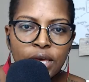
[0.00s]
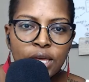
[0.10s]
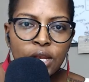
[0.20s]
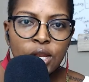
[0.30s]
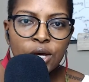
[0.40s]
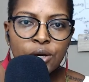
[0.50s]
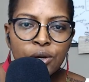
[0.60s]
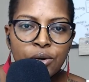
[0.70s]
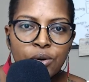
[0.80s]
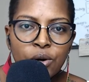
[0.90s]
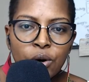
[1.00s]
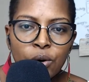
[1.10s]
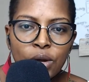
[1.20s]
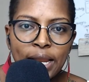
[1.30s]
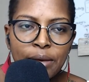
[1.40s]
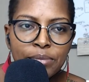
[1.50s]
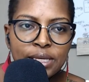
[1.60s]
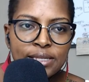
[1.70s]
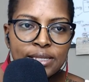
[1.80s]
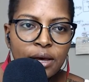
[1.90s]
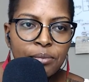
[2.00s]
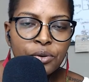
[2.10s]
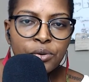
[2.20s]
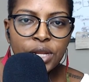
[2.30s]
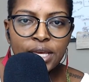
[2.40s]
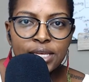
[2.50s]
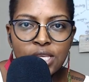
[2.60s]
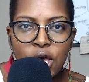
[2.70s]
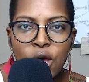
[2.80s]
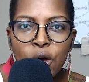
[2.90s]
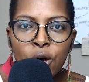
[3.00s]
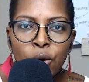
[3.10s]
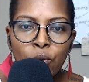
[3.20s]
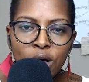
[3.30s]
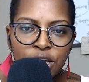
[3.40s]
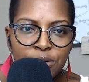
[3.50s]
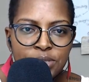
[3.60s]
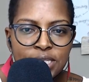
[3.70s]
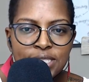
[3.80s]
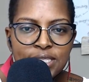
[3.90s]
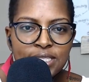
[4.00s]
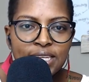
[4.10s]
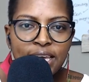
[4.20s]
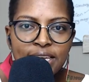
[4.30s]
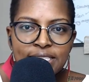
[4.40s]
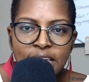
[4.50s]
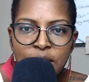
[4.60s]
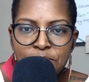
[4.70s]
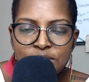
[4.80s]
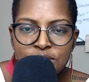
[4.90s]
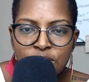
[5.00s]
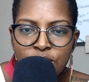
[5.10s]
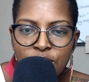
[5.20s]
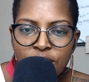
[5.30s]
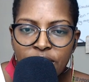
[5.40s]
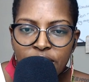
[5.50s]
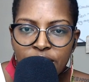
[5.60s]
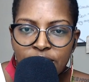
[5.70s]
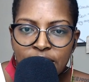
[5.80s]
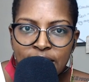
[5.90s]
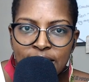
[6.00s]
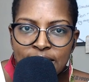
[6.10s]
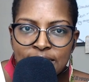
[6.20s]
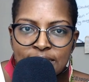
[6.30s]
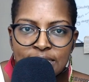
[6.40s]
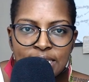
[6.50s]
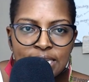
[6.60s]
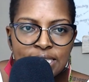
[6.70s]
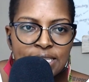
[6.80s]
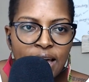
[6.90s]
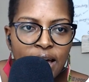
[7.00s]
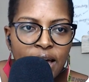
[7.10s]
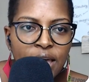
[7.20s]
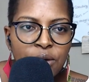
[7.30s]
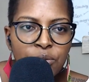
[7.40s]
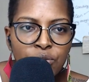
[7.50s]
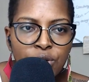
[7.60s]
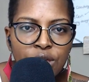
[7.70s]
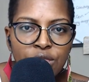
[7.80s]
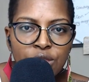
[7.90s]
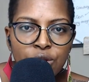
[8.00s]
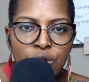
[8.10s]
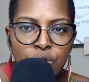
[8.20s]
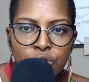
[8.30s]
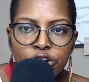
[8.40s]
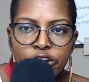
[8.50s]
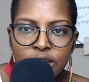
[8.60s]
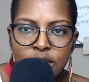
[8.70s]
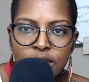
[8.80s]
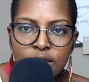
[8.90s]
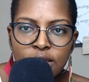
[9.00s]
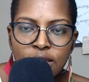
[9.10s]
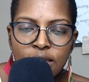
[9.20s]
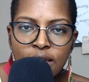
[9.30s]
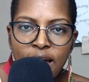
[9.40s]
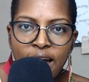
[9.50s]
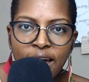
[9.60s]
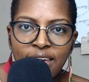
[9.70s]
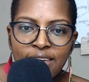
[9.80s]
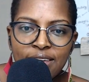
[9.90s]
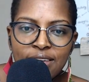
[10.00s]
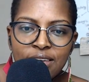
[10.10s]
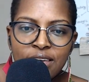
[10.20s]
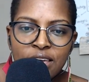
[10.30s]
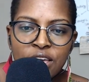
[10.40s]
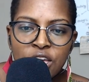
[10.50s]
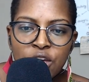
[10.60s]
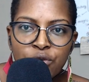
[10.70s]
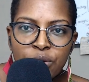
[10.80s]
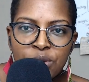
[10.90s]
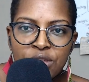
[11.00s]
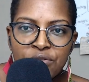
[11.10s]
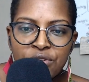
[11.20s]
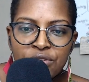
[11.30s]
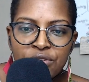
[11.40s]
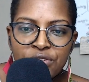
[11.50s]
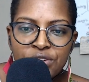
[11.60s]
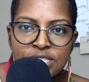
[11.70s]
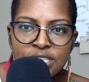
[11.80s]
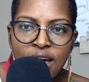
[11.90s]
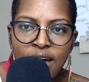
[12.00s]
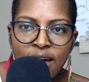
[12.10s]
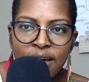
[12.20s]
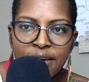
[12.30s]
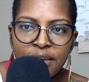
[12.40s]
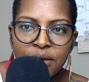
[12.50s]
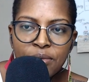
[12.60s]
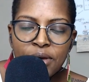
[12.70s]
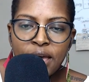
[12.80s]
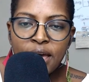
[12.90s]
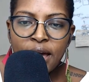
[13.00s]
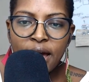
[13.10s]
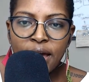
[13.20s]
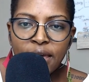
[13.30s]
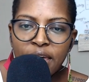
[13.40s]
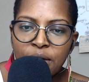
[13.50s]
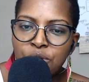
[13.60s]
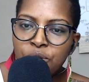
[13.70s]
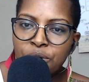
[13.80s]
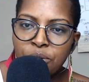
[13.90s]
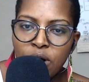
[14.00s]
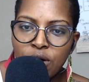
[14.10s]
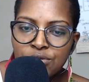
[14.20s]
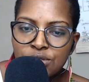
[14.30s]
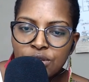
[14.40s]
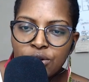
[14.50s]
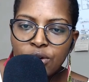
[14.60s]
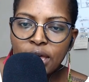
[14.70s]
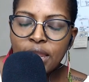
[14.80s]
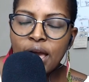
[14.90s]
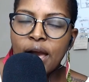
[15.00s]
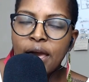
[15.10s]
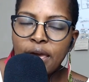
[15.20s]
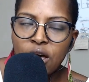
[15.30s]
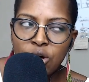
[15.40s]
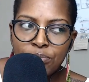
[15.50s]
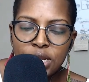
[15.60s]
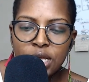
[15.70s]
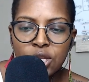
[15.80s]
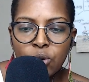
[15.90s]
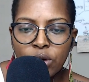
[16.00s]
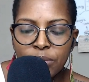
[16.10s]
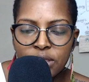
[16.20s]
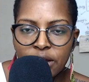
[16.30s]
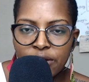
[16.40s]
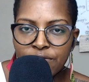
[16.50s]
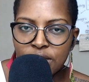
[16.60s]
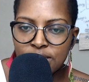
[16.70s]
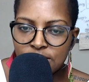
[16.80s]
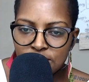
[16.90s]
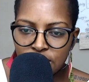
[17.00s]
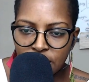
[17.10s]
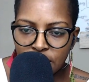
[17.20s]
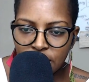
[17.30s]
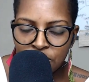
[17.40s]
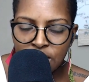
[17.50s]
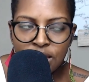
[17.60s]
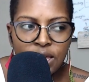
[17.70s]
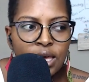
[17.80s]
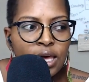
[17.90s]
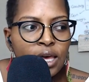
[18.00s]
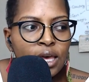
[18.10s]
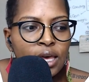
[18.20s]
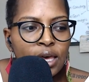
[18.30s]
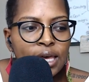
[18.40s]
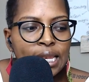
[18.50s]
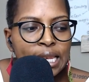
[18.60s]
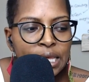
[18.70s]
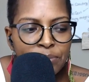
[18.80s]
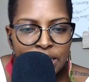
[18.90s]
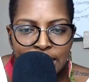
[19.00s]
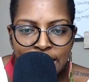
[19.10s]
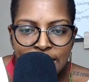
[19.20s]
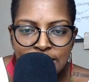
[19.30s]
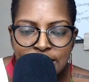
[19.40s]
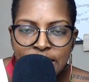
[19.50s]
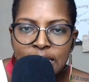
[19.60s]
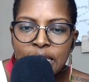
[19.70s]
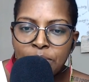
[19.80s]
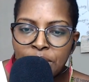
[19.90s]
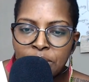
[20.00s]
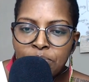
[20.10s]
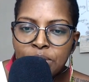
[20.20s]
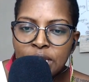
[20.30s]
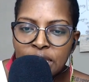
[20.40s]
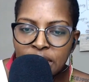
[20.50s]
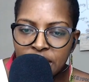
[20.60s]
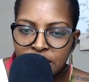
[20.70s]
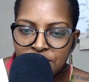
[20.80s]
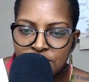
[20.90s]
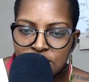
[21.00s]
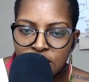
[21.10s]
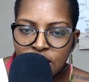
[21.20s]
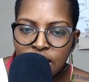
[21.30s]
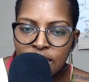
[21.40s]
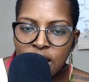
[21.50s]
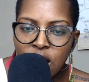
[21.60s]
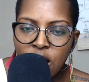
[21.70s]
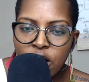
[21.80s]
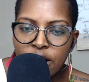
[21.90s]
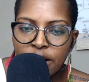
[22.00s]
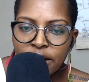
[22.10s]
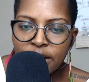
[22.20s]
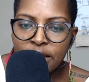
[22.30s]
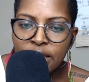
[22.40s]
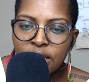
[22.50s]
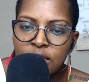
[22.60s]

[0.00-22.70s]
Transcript: Hello, hello, hello, hola mis amores. Welcome to today's episode of Tea Time with Nori. Hi, if you're meeting for the first time, I am Nori Paulso and I help men and women that are feeling stuck eliminate limiting beliefs that are